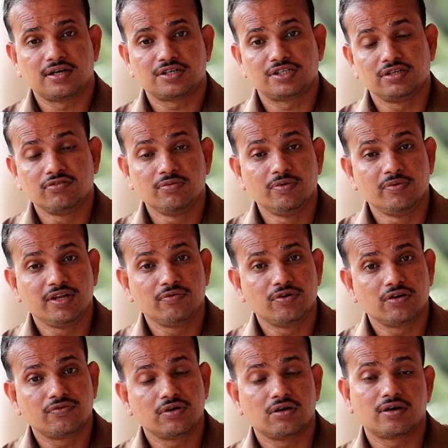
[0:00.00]
She will be very
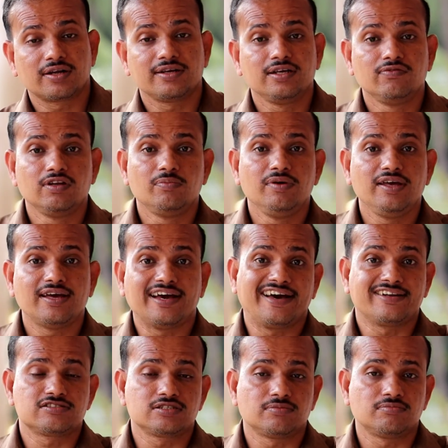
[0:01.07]
beautiful or he will be
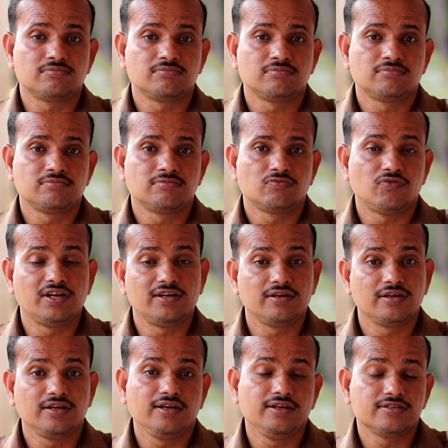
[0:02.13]
handsome.
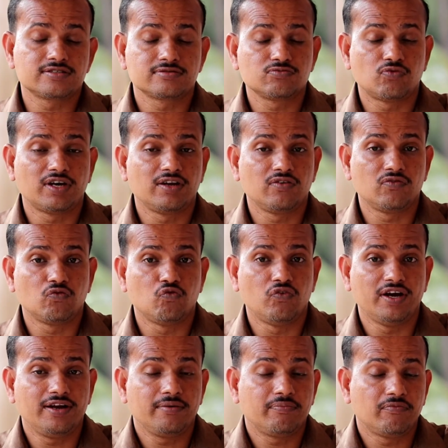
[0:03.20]
When
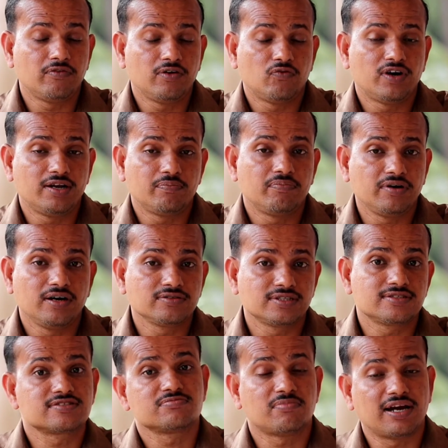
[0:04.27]
one
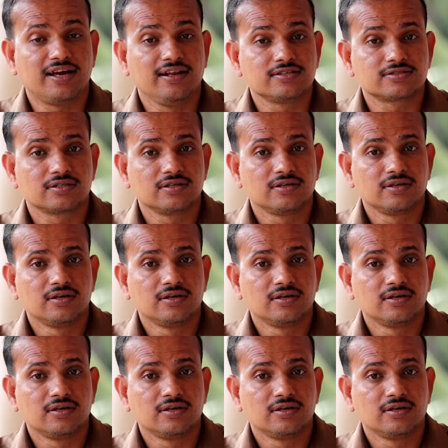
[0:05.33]
person smiles,